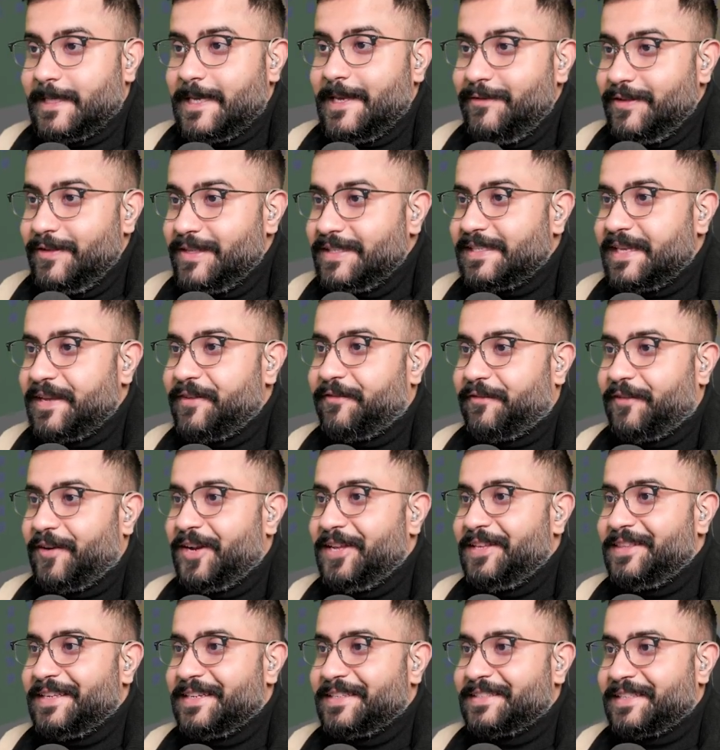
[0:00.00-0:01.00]
even saying
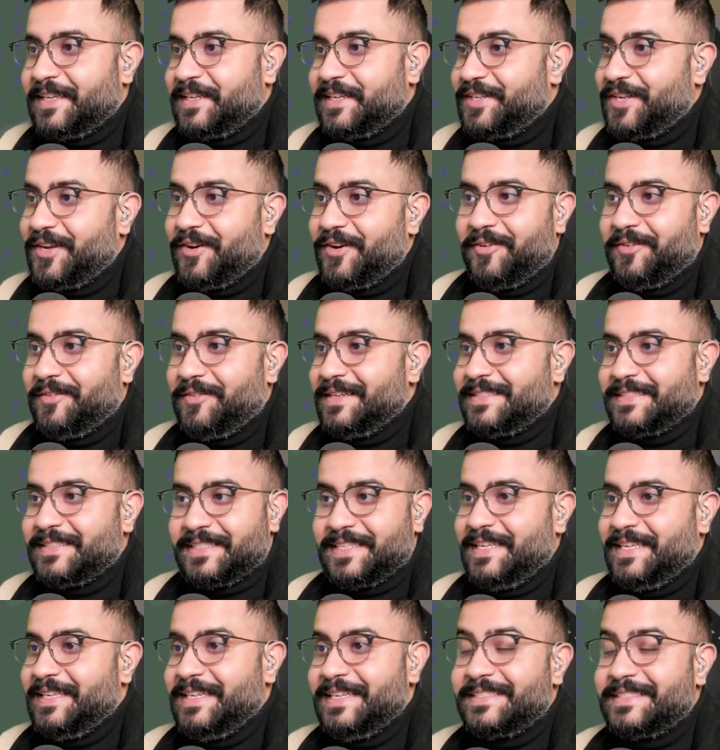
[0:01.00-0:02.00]
funny things like, yo, it's
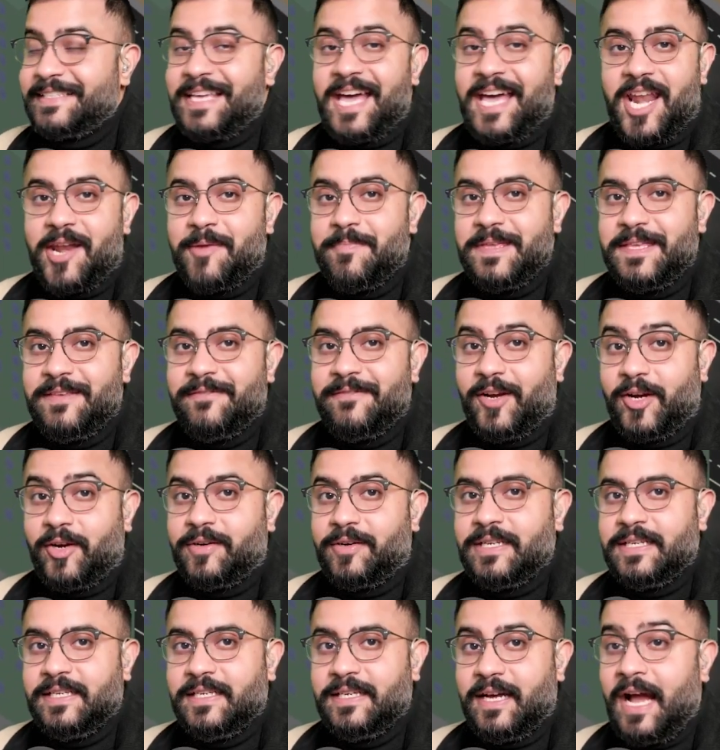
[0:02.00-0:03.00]
got to be
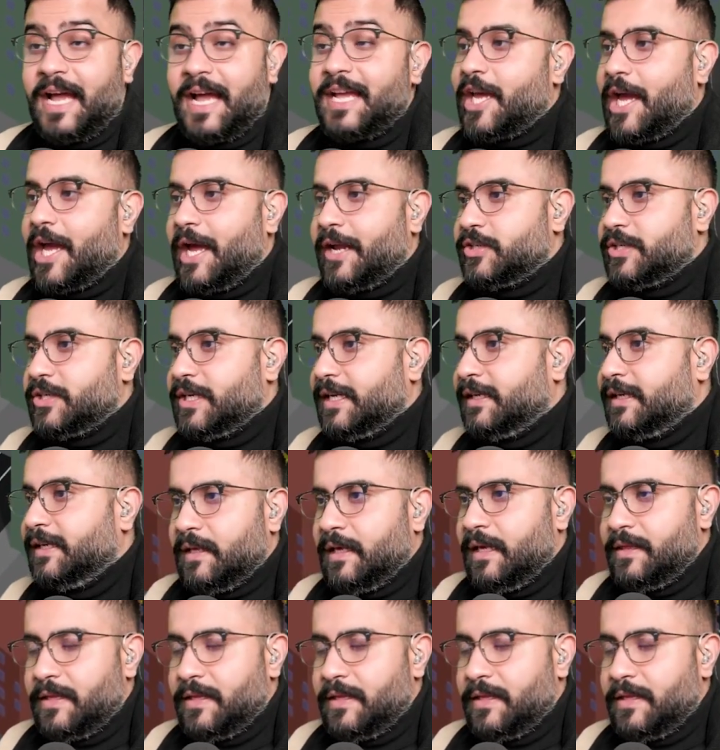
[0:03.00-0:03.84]
very eye-catching.